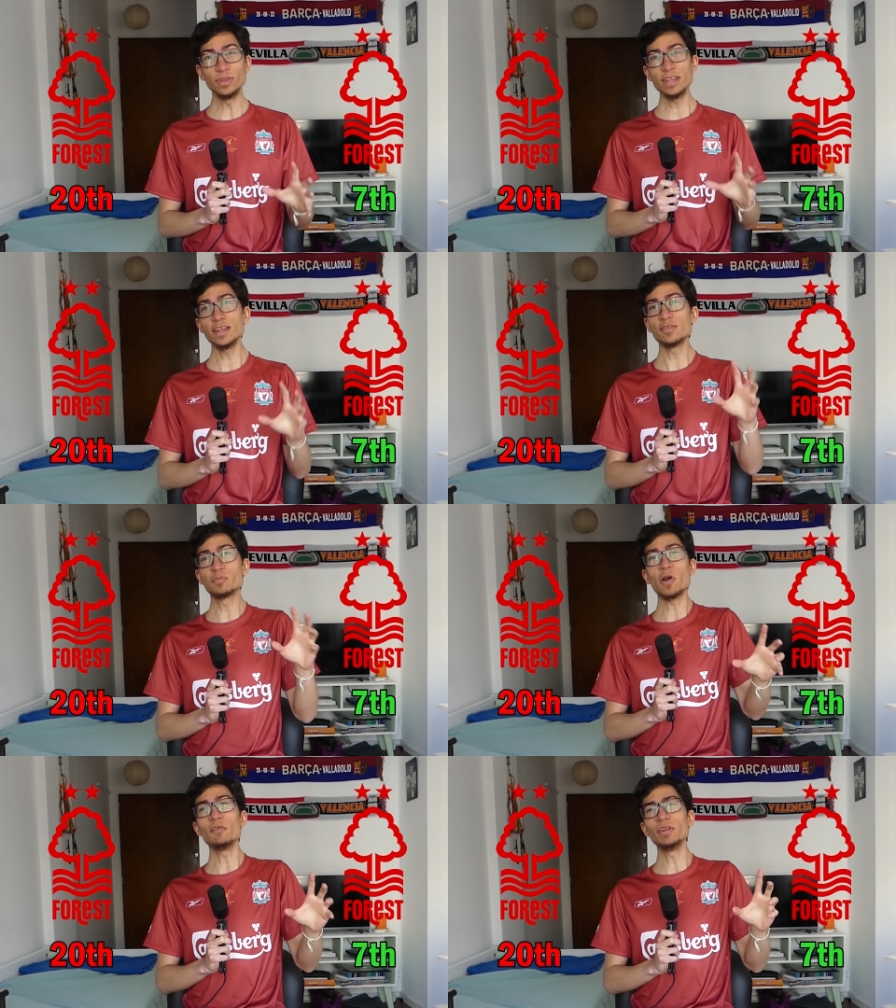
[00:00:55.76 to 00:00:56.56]
this is
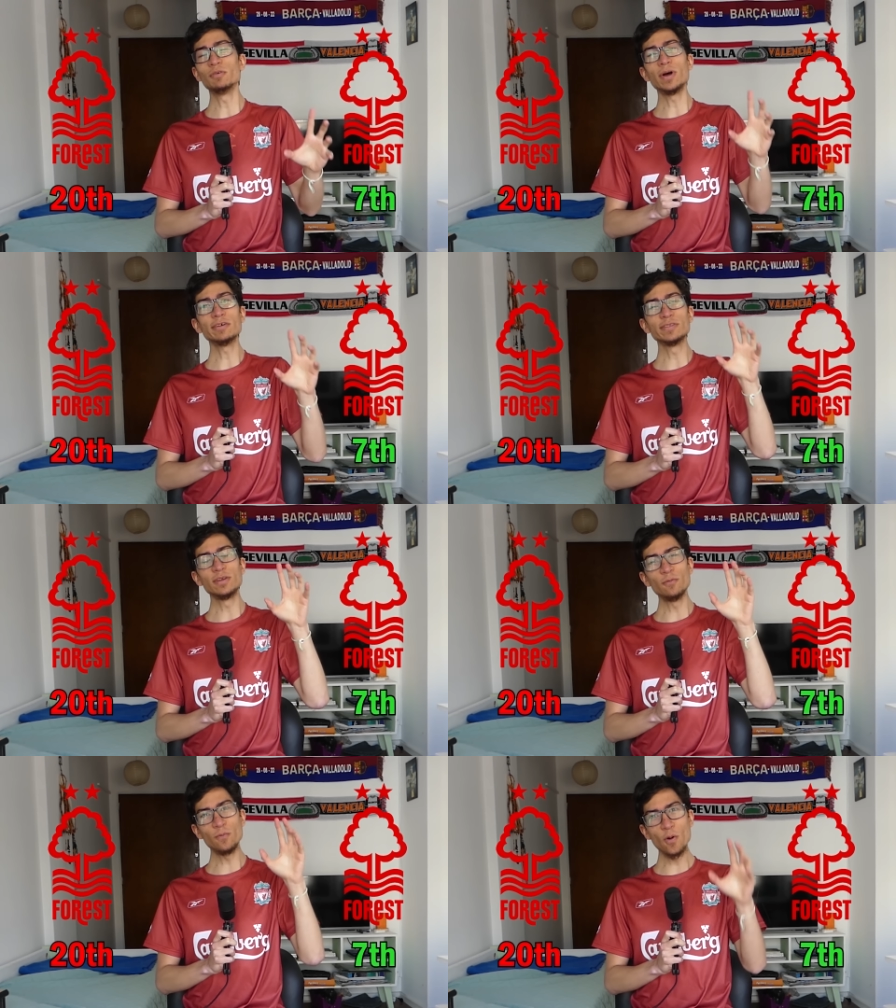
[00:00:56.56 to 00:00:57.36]
probably one of
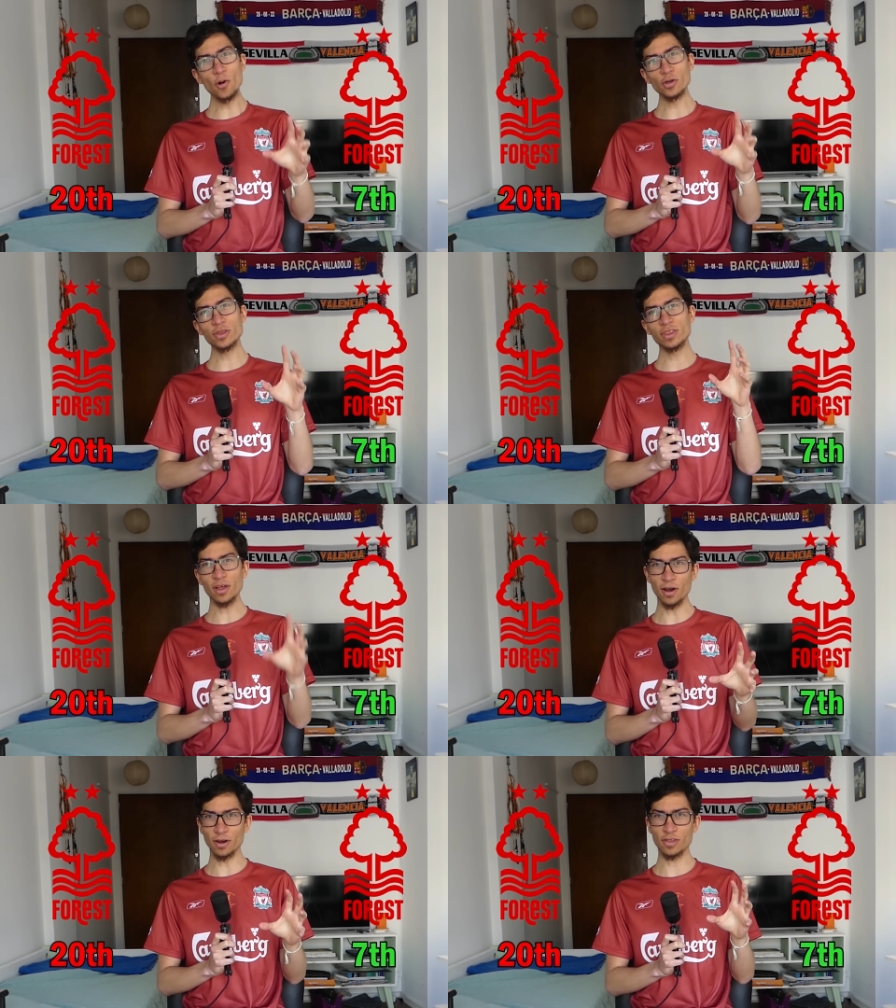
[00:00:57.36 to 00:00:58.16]
the worst
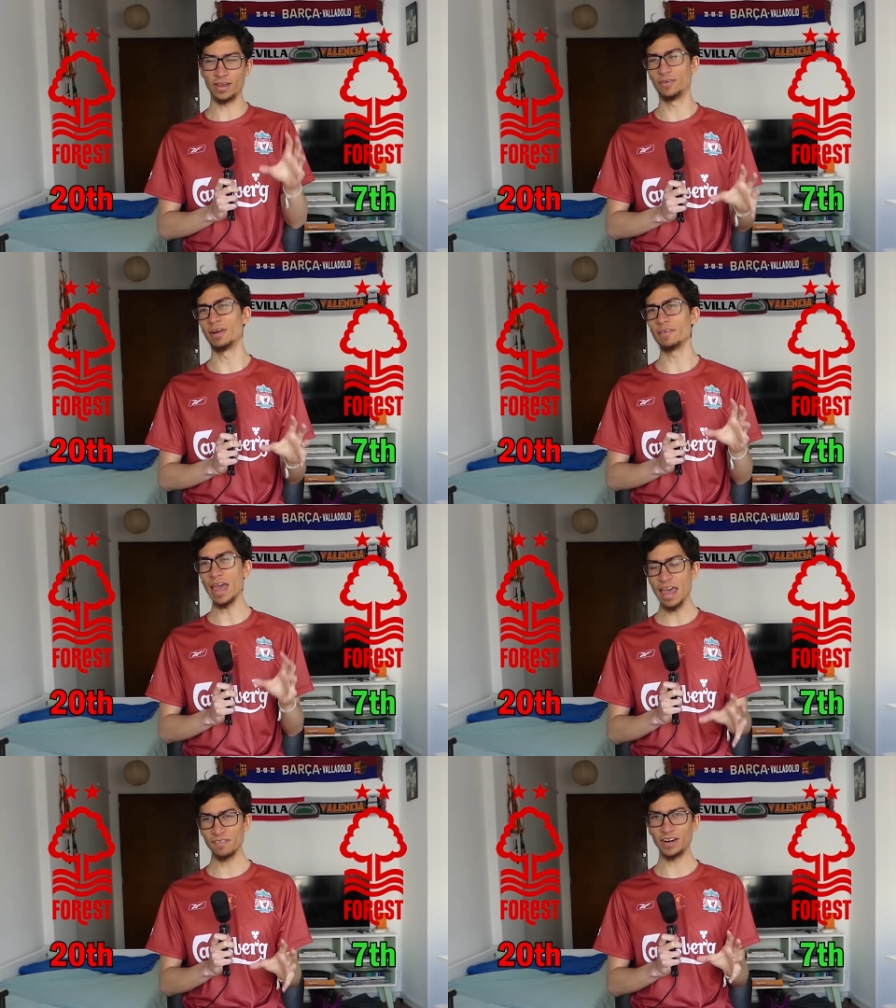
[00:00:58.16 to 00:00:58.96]
starts I could have
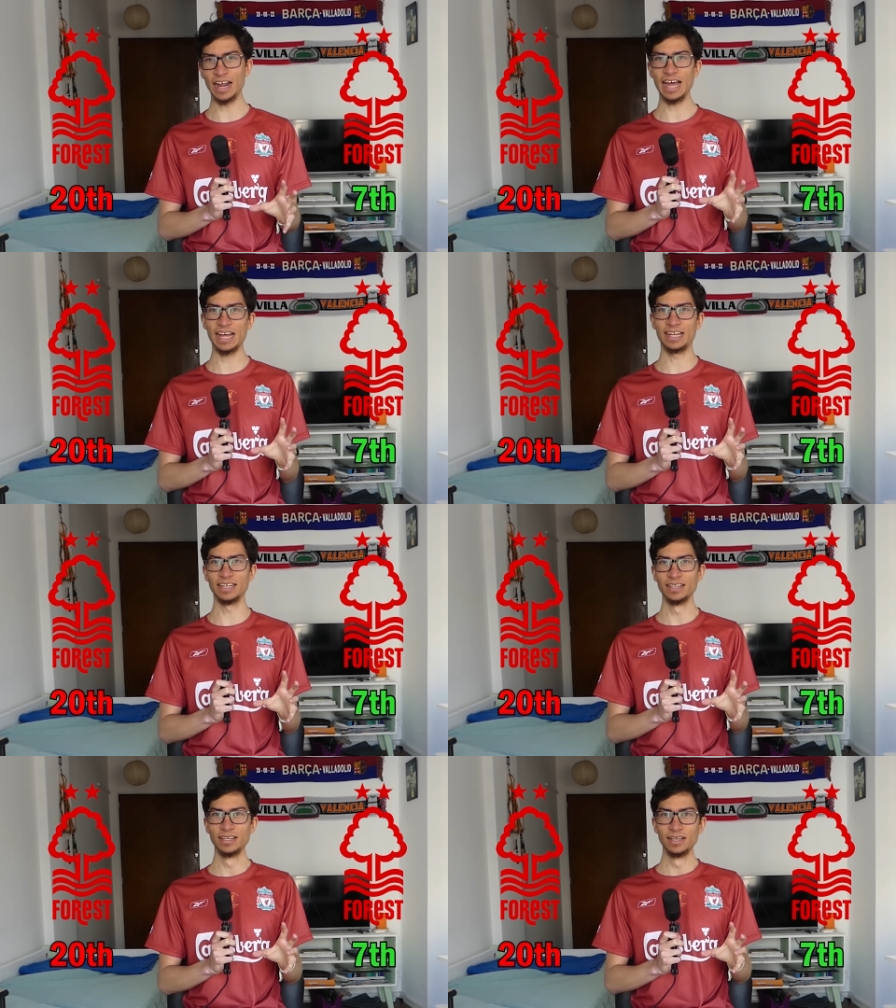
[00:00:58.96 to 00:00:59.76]
ever
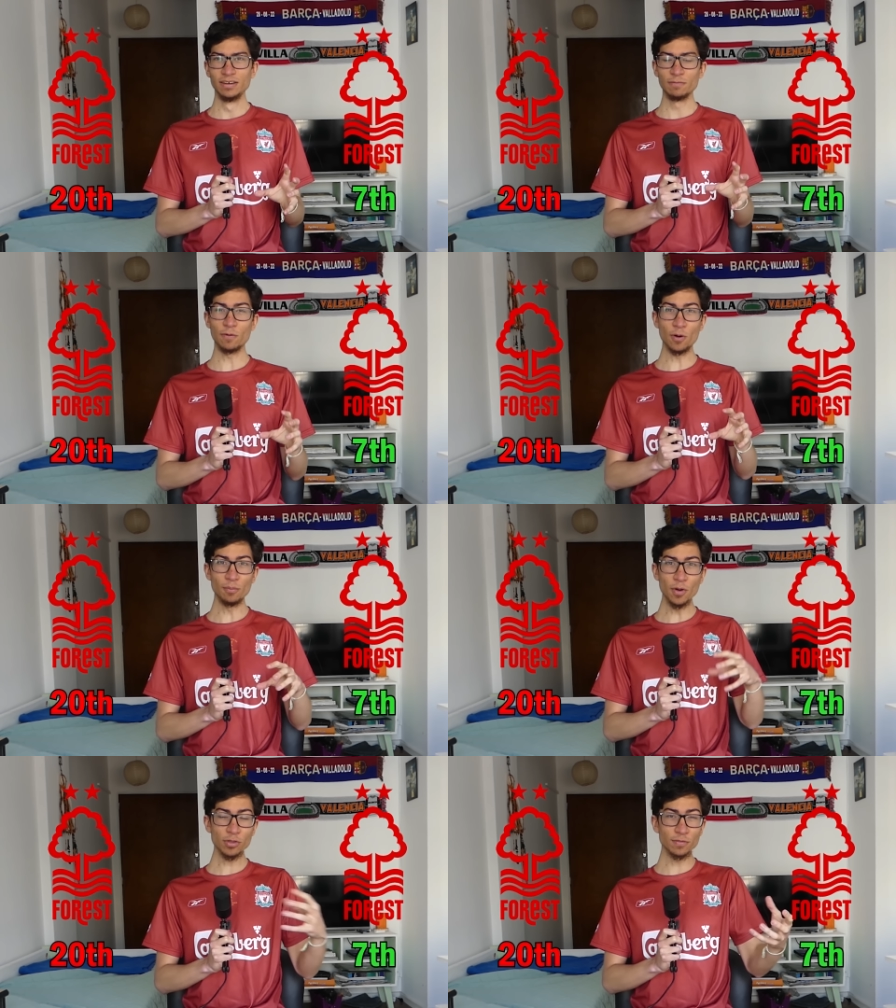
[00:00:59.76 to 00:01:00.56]
had. For
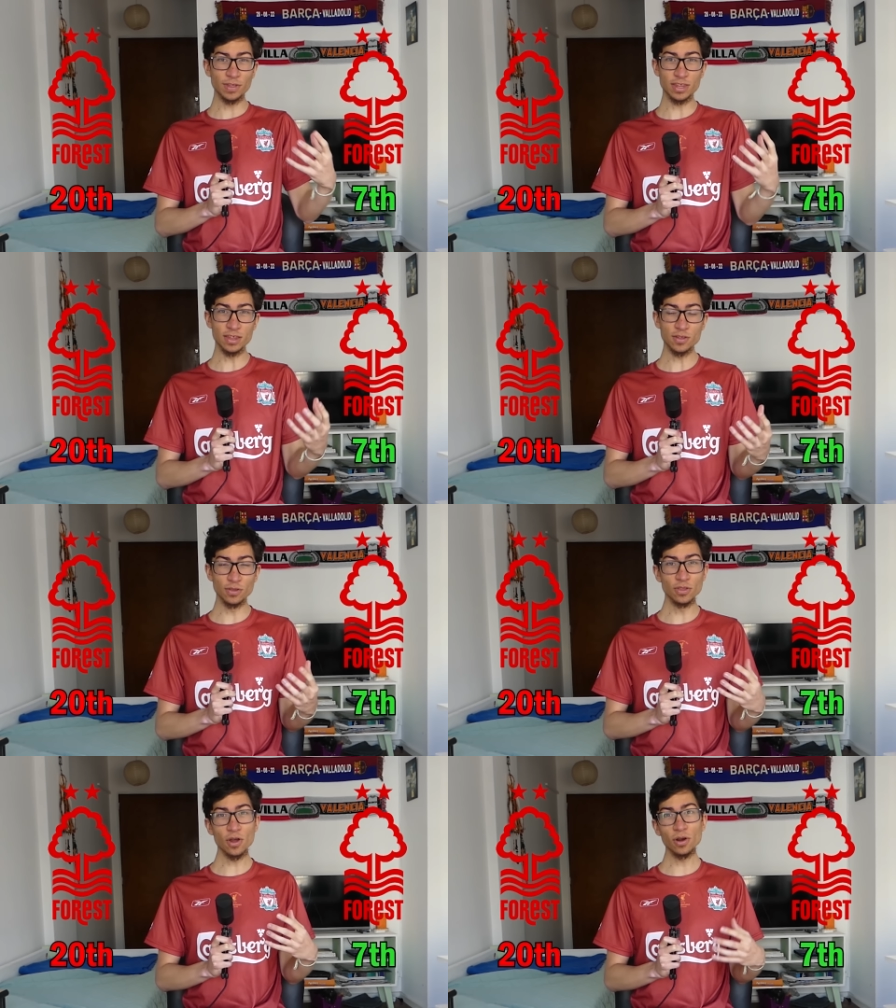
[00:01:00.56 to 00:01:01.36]
most of the
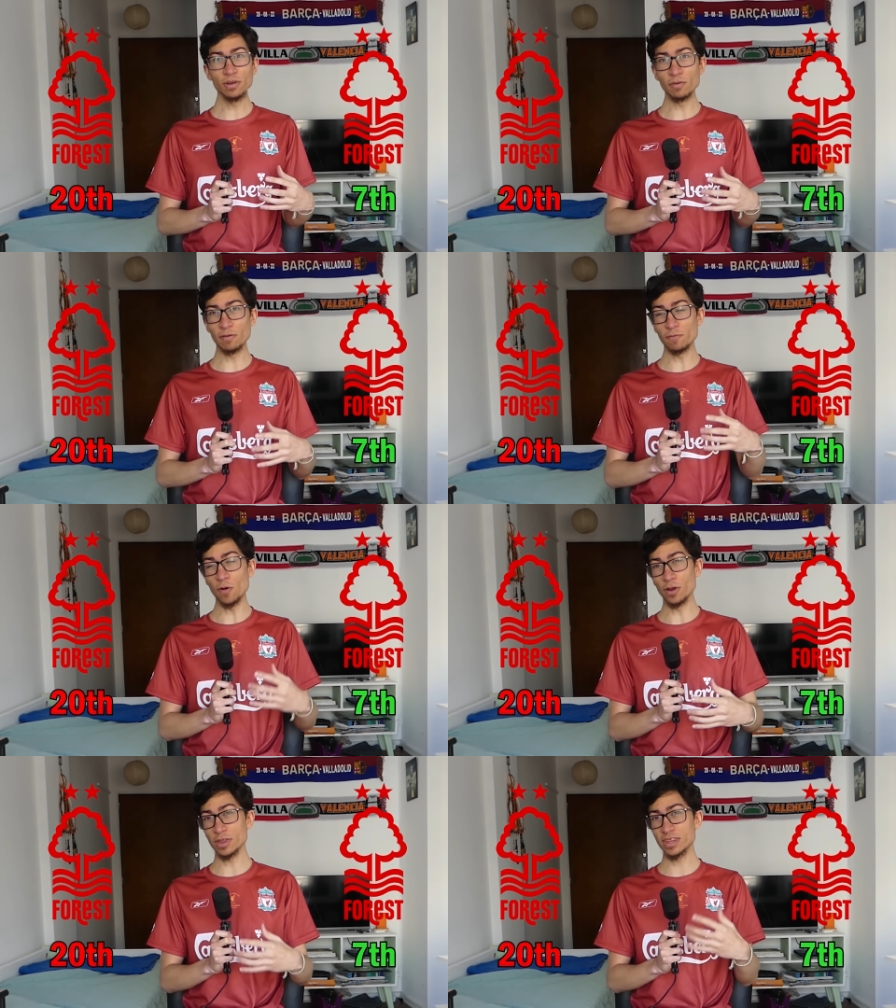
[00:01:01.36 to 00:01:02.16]
season, not only were
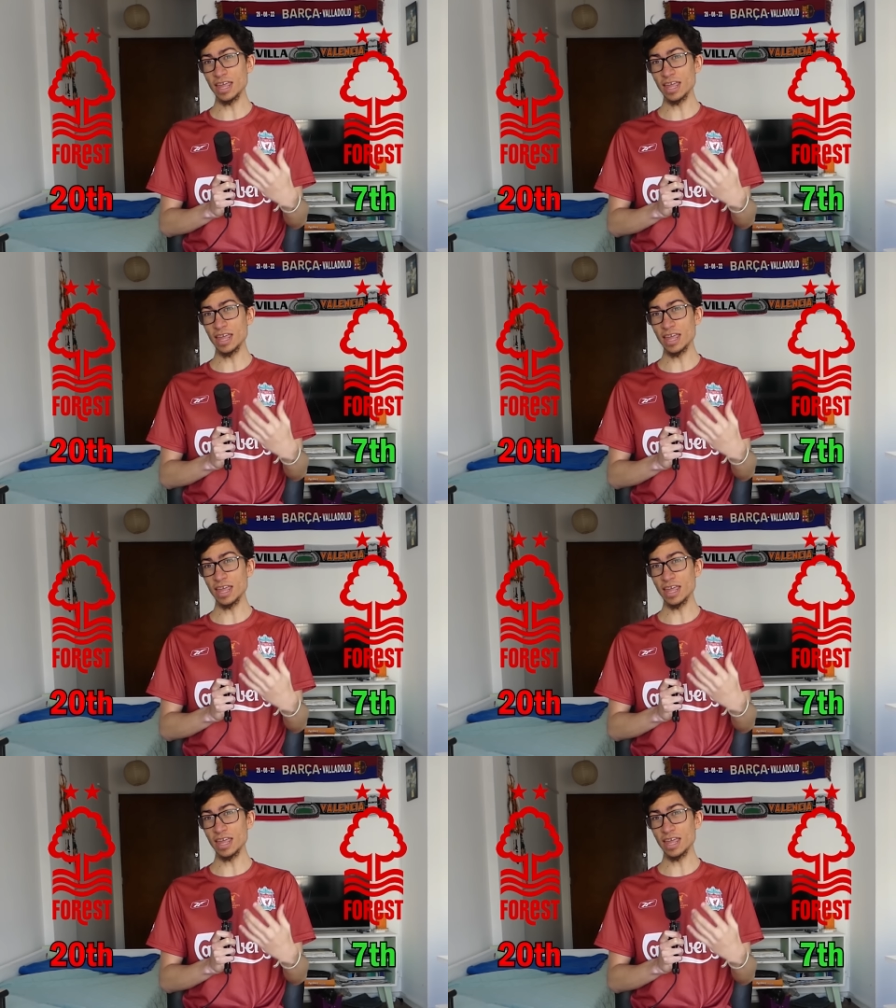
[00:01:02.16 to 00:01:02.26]
Forest